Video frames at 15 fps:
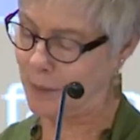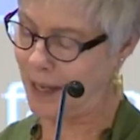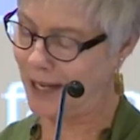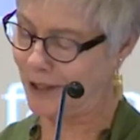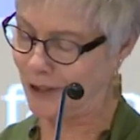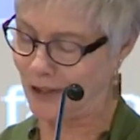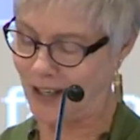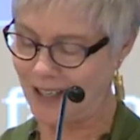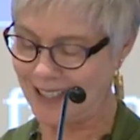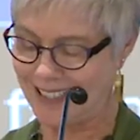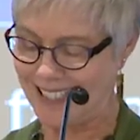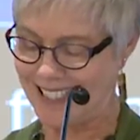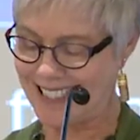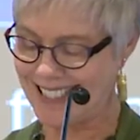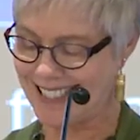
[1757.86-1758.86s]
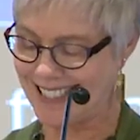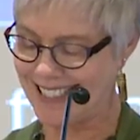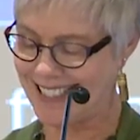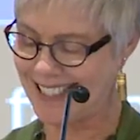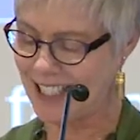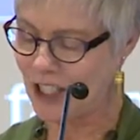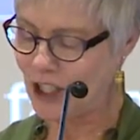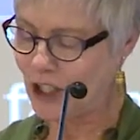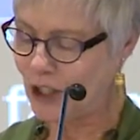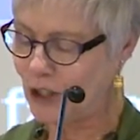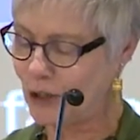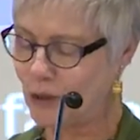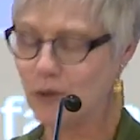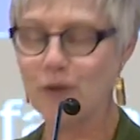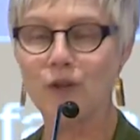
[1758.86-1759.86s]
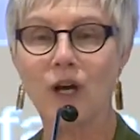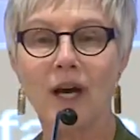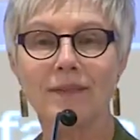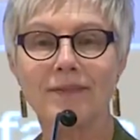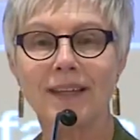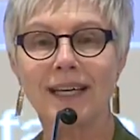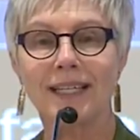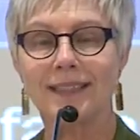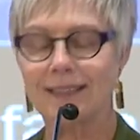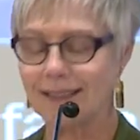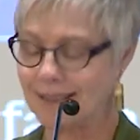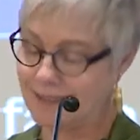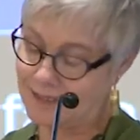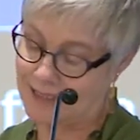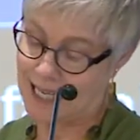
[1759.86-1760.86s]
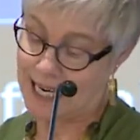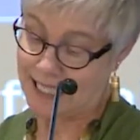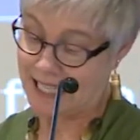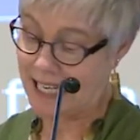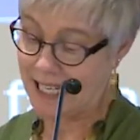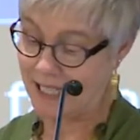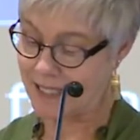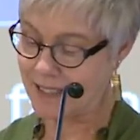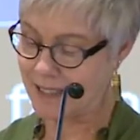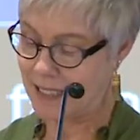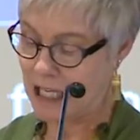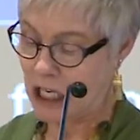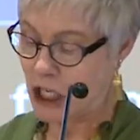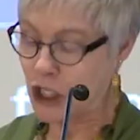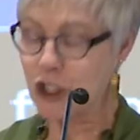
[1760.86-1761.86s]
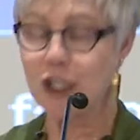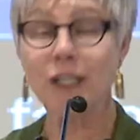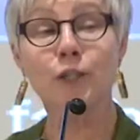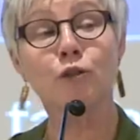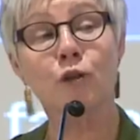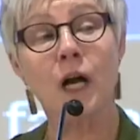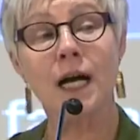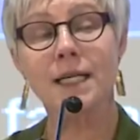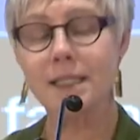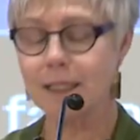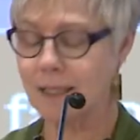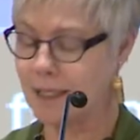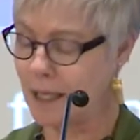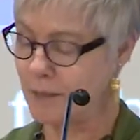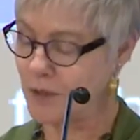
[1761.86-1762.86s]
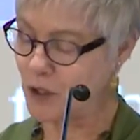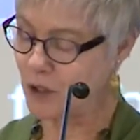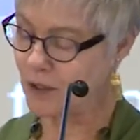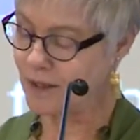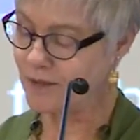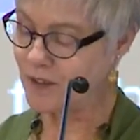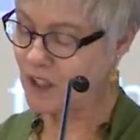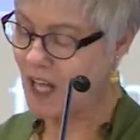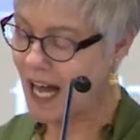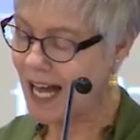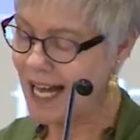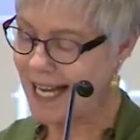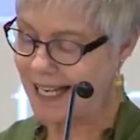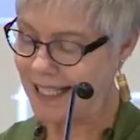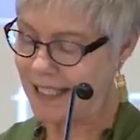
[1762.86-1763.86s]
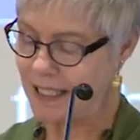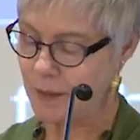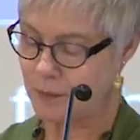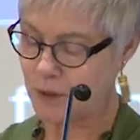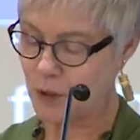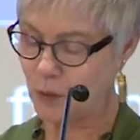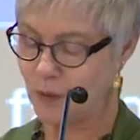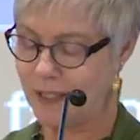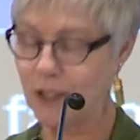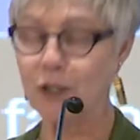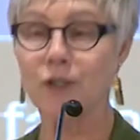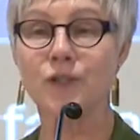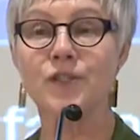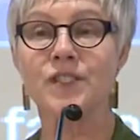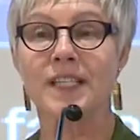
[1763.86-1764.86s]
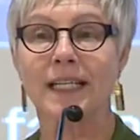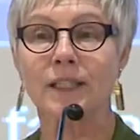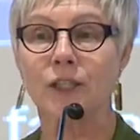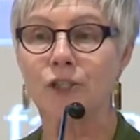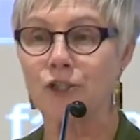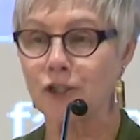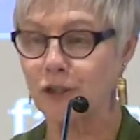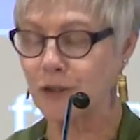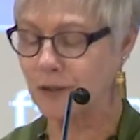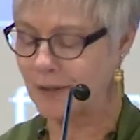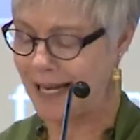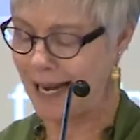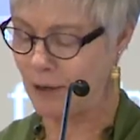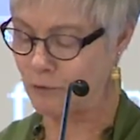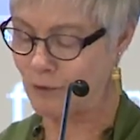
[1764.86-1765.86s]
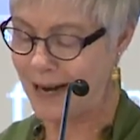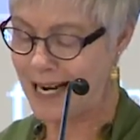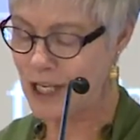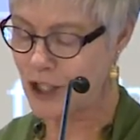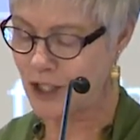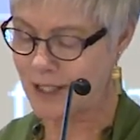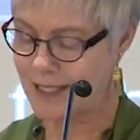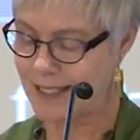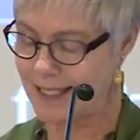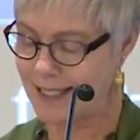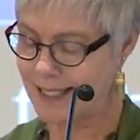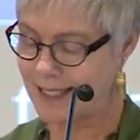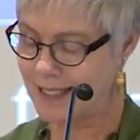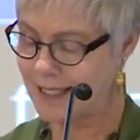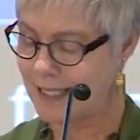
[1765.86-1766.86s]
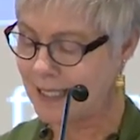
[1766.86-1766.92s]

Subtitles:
by her audiences who thought that, I guess, she crossed some sort of line between her signature outrageousness